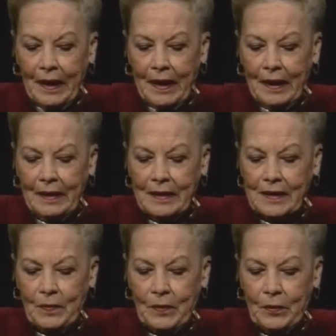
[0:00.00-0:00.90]
And uh,
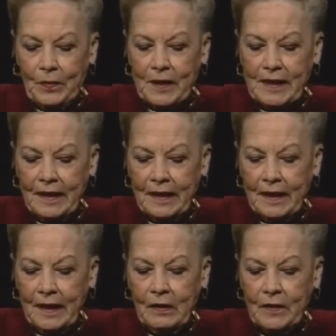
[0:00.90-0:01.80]
someone heard me sing, and
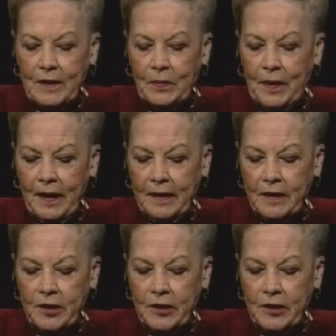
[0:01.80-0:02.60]
I looked Spanish.